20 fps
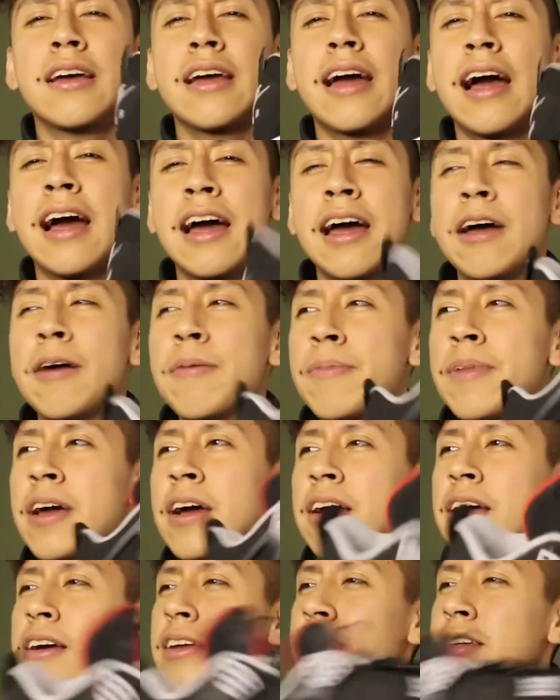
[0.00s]
I'm
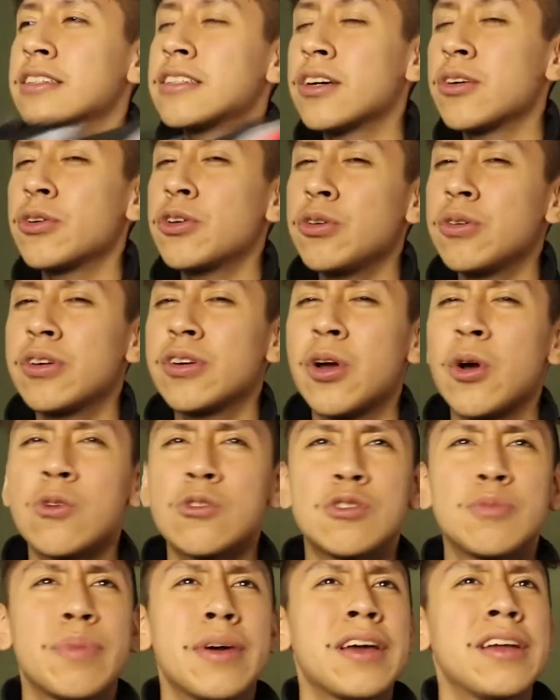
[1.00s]
not gonna tell you to go
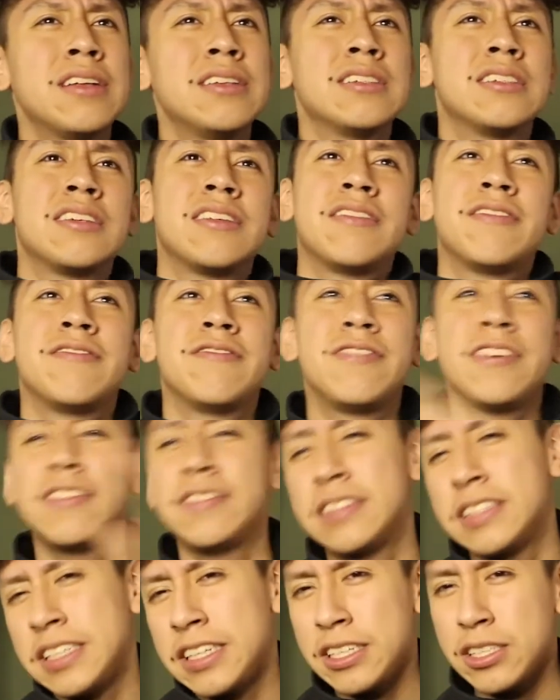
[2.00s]
spend
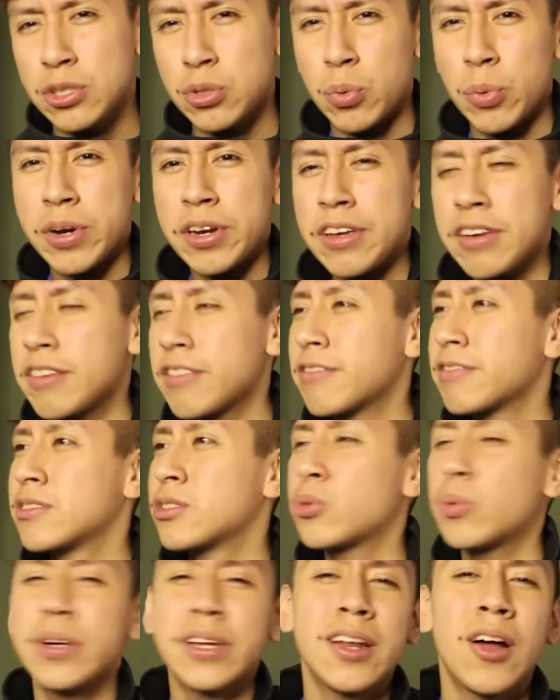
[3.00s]
$15,
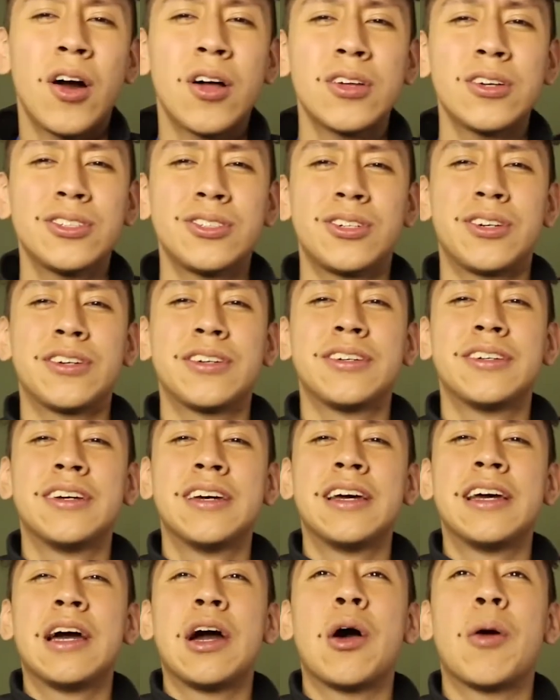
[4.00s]
$20 on
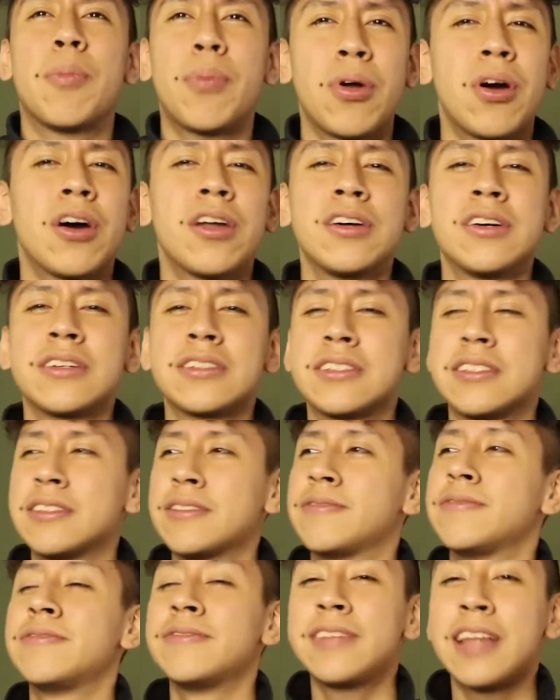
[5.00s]
a
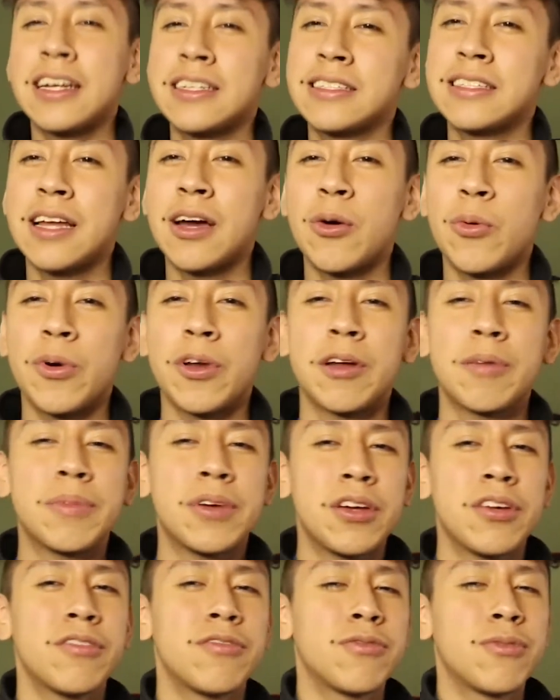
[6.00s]
product. That's not what I'm
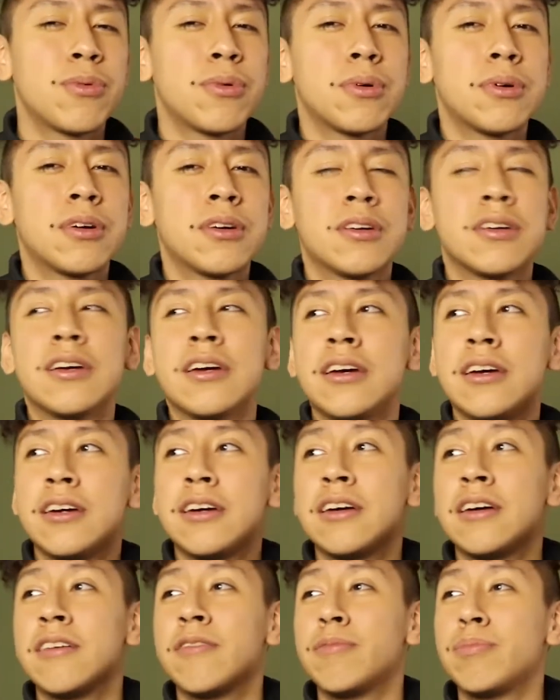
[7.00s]
here for.
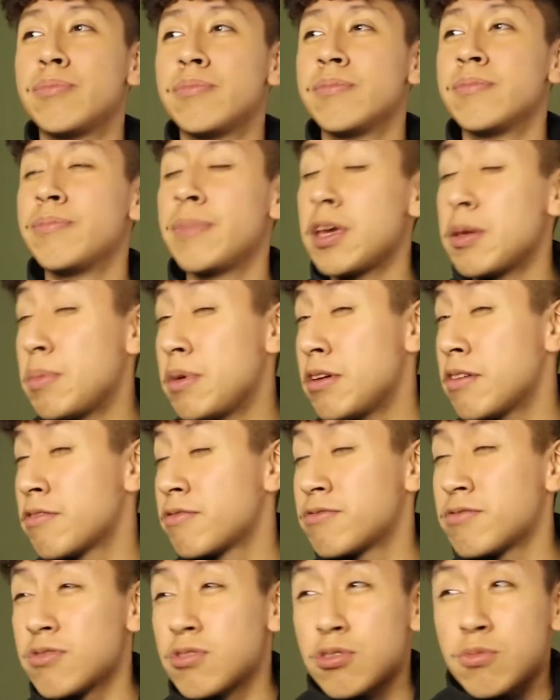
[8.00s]
Maybe
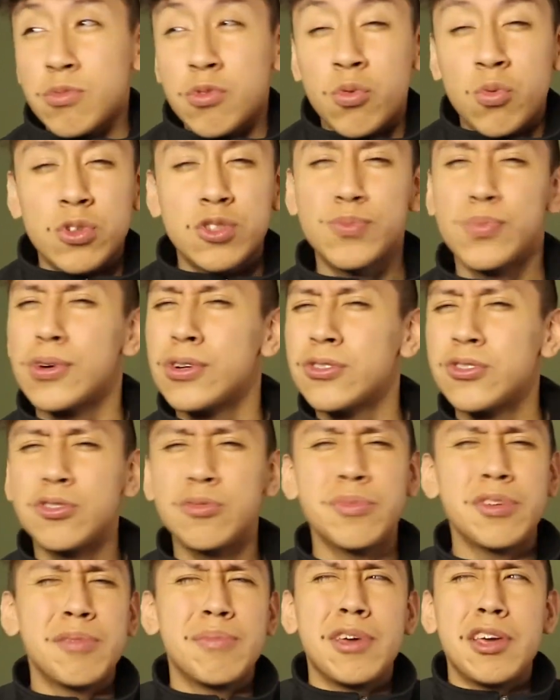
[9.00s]
if someone would
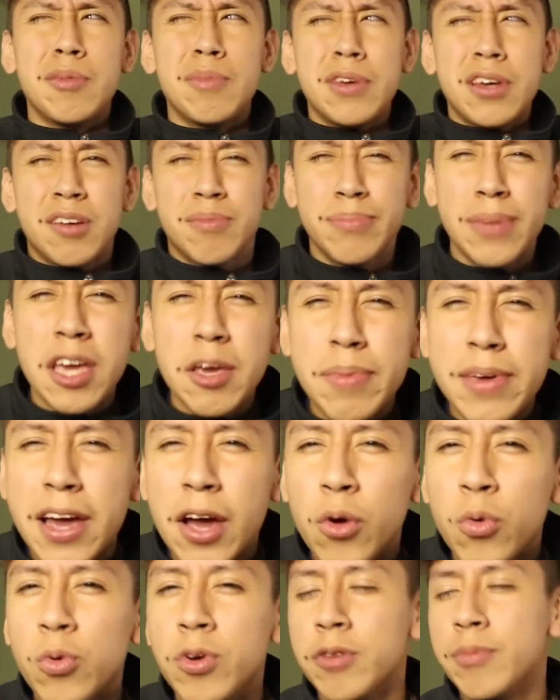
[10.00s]
sponsor me, maybe
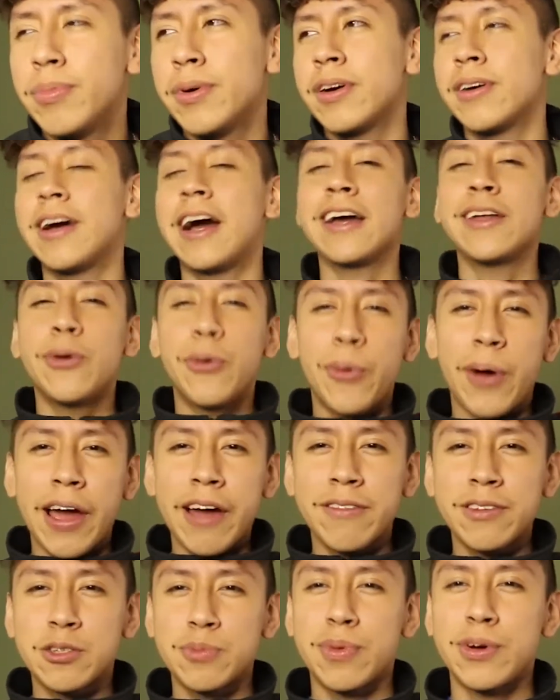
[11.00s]
I would, but I don't
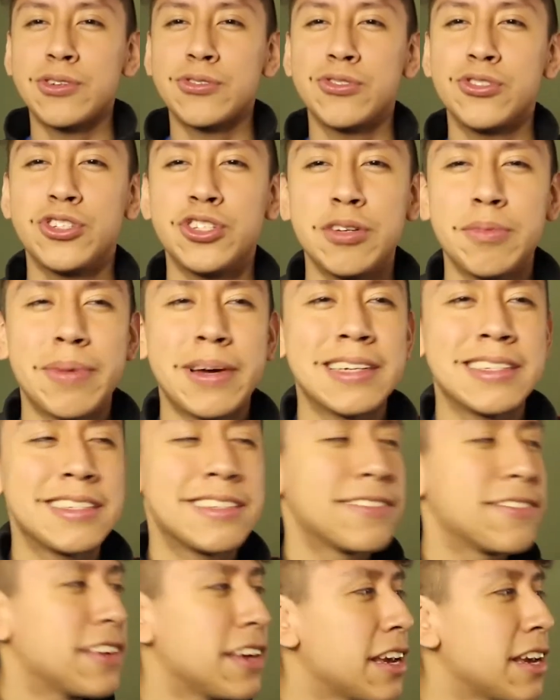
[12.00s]
have a sponsorship as
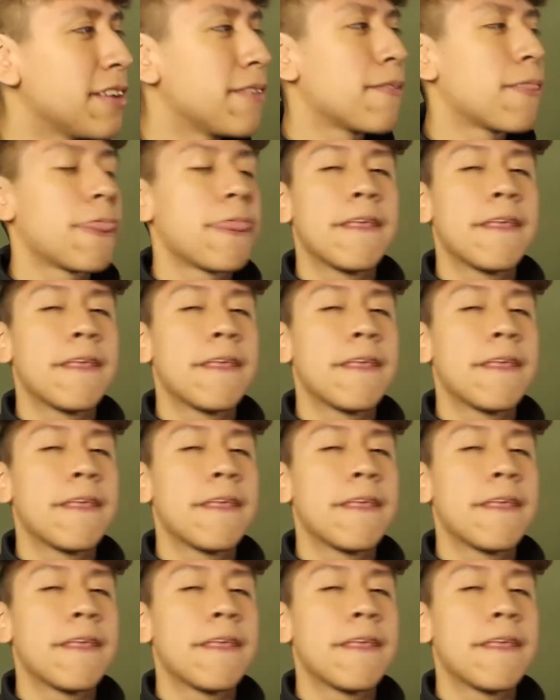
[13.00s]
of yet.